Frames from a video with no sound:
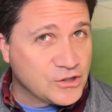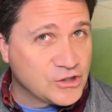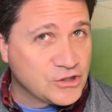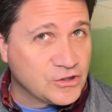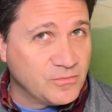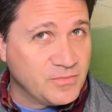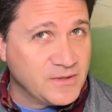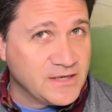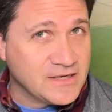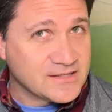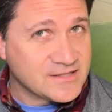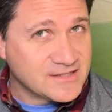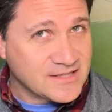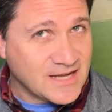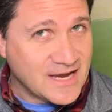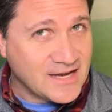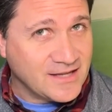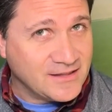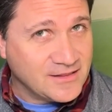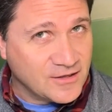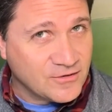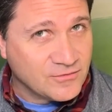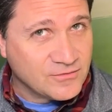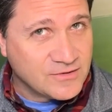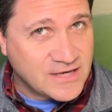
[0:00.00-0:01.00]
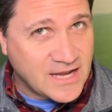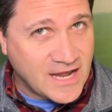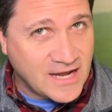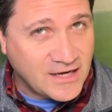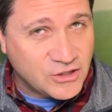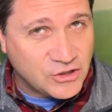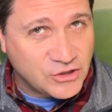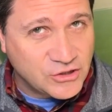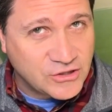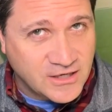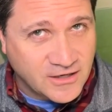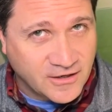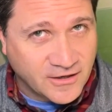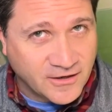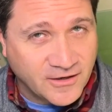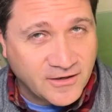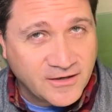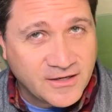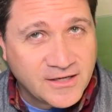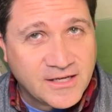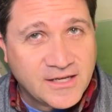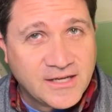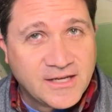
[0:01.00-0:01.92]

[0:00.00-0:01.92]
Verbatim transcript: She'll be a Cyclone next year